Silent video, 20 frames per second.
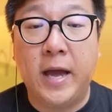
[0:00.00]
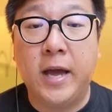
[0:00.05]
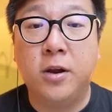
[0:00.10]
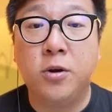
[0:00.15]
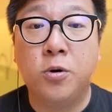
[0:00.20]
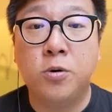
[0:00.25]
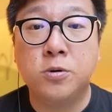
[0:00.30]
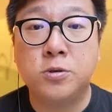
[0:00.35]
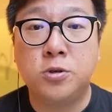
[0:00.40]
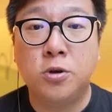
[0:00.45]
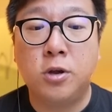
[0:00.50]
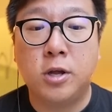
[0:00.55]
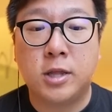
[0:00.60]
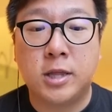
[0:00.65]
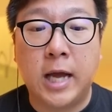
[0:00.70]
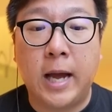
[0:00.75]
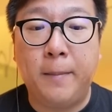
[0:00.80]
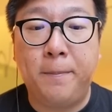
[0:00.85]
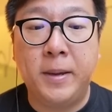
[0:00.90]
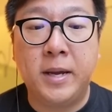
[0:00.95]
and also the
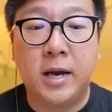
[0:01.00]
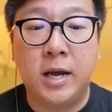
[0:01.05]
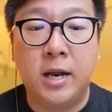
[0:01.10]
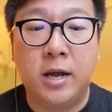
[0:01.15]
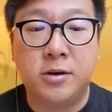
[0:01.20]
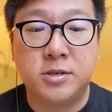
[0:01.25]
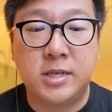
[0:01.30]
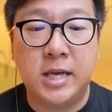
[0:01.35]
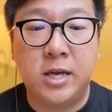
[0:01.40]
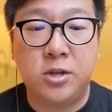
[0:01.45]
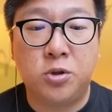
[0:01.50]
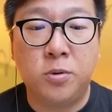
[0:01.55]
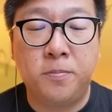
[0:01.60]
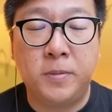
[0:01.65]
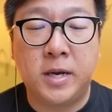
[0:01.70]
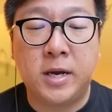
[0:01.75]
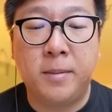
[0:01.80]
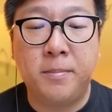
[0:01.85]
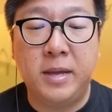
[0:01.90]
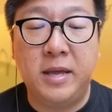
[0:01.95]
typing allows it to
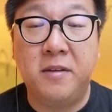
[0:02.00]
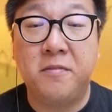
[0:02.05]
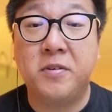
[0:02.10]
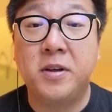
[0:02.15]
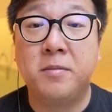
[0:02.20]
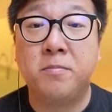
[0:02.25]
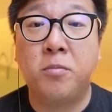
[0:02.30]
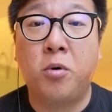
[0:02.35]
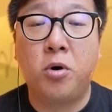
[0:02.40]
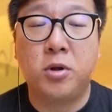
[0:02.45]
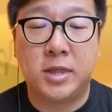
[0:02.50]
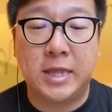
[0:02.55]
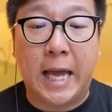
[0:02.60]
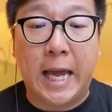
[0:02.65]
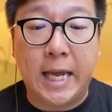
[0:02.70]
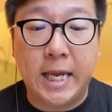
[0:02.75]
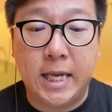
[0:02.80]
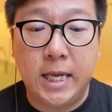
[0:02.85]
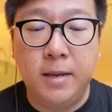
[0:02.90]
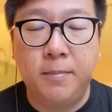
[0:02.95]
become even more
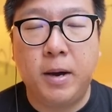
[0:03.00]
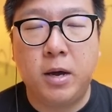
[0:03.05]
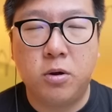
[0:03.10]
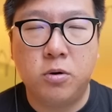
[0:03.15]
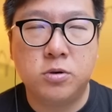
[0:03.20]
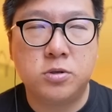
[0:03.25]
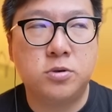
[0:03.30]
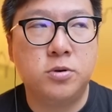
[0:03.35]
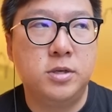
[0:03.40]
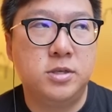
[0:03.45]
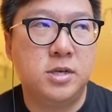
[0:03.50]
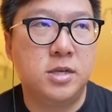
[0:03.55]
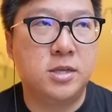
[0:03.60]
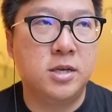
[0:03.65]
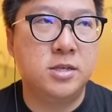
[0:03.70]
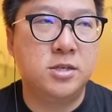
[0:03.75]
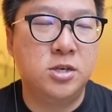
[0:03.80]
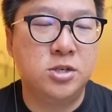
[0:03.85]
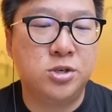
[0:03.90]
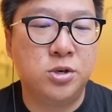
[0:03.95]
tanky, but also in
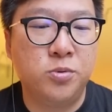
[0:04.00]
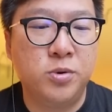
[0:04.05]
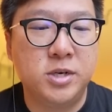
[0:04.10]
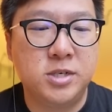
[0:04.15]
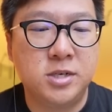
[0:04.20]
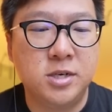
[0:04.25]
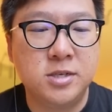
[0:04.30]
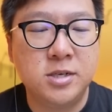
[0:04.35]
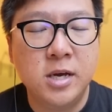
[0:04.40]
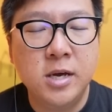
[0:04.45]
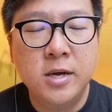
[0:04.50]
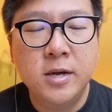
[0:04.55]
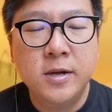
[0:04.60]
certain situations,